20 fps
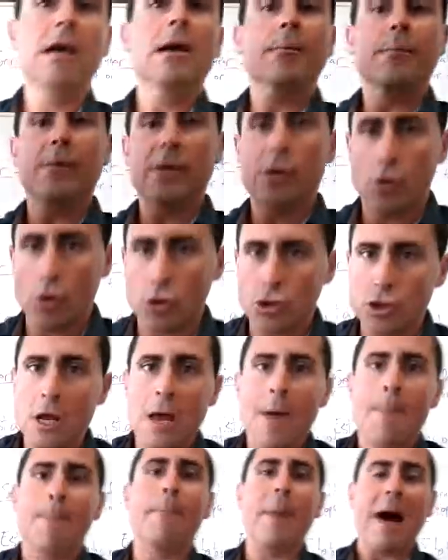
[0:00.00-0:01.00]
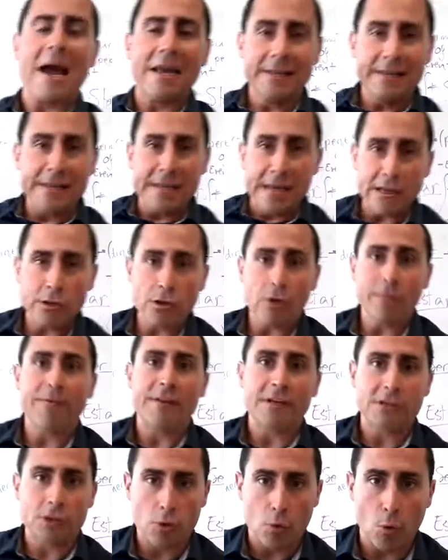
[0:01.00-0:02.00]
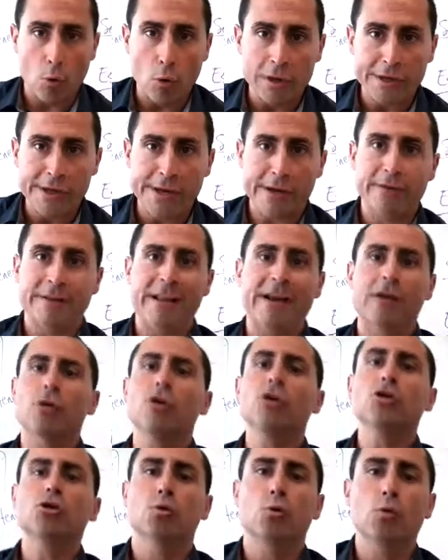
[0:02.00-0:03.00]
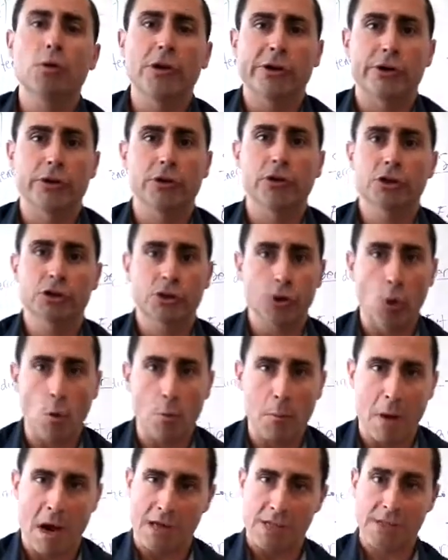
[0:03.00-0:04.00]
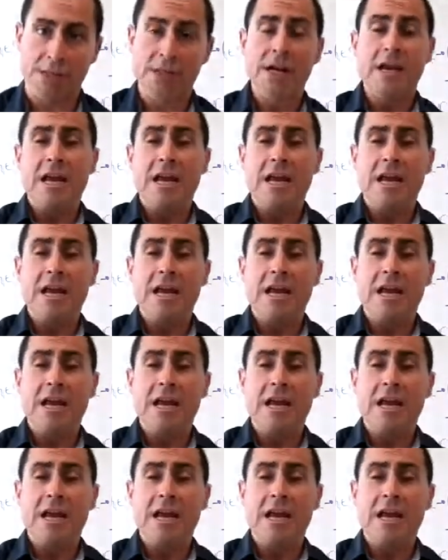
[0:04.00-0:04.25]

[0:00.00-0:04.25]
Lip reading: Because by the end of the school year, they're going to learn so much.